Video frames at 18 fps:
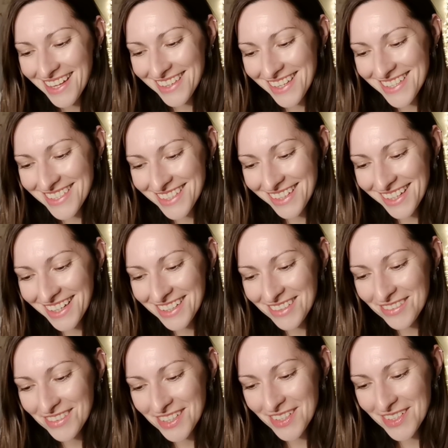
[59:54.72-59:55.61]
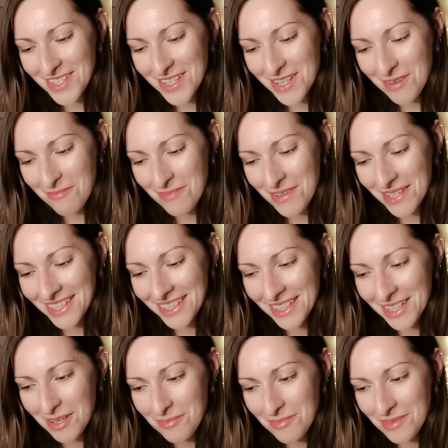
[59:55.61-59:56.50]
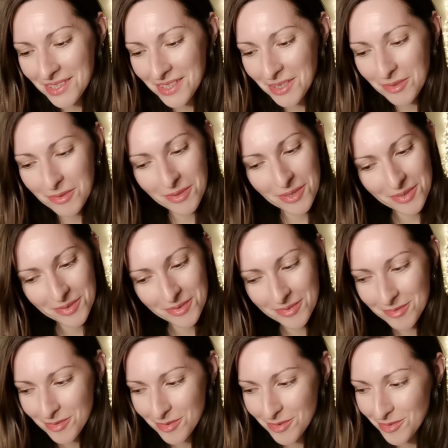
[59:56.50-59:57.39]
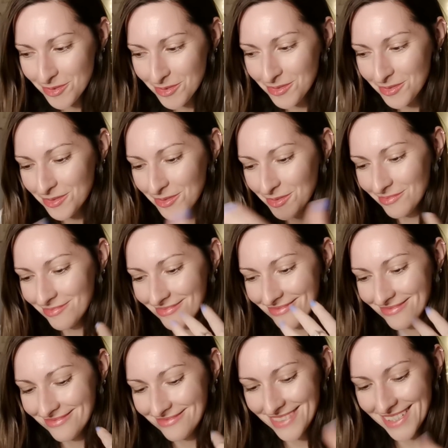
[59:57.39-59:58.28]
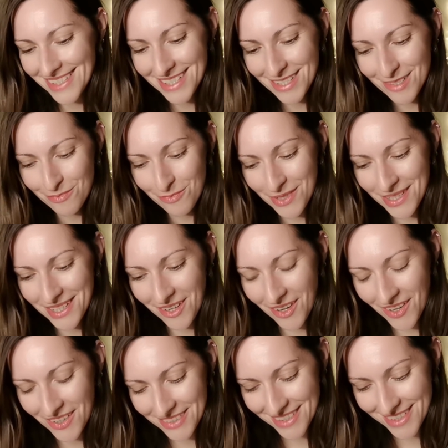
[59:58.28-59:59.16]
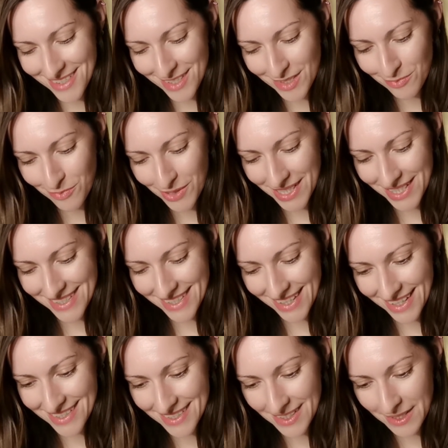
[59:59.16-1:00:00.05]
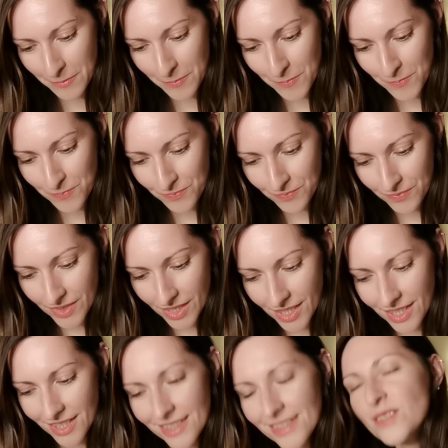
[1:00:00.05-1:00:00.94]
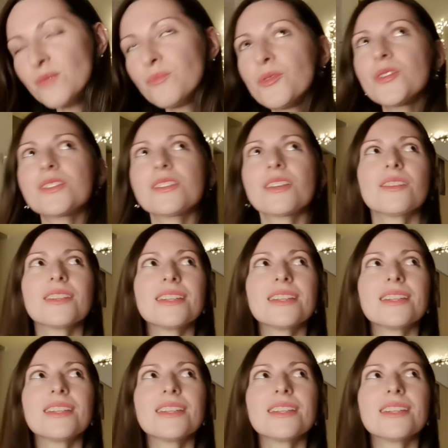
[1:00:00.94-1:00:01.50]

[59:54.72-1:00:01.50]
That's the kind of energy I'm picking up here. Whoa. Whew. this is pretty hot. This is pretty sexy. This person